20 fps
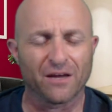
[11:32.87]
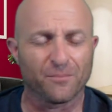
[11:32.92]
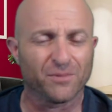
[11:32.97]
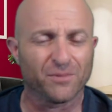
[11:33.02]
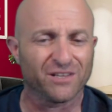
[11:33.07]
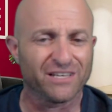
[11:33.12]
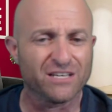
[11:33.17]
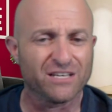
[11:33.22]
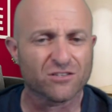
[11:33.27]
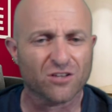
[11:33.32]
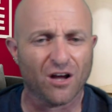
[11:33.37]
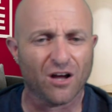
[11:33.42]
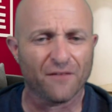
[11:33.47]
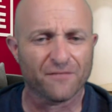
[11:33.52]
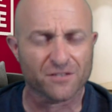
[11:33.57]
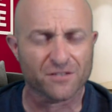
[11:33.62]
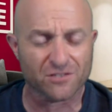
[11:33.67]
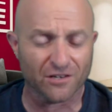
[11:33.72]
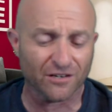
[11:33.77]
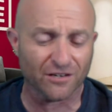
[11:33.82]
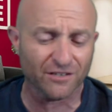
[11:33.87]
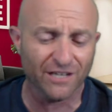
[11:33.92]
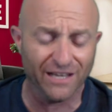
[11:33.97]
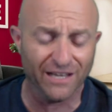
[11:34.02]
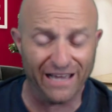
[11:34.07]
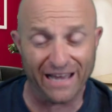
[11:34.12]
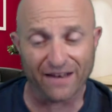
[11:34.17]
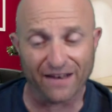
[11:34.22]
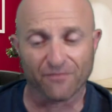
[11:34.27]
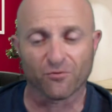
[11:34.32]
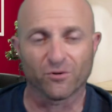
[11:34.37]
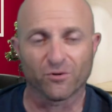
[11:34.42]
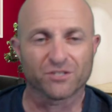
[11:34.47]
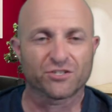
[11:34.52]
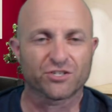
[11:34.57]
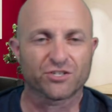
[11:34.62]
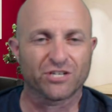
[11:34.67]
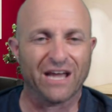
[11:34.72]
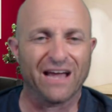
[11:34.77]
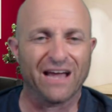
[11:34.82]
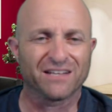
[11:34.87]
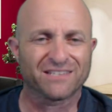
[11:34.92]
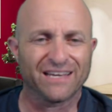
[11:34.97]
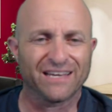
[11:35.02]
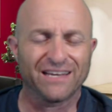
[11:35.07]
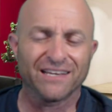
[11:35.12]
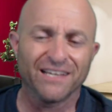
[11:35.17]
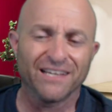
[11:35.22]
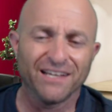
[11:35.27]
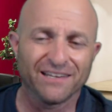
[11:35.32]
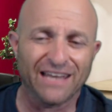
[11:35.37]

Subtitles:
police officer and everyone's chanting.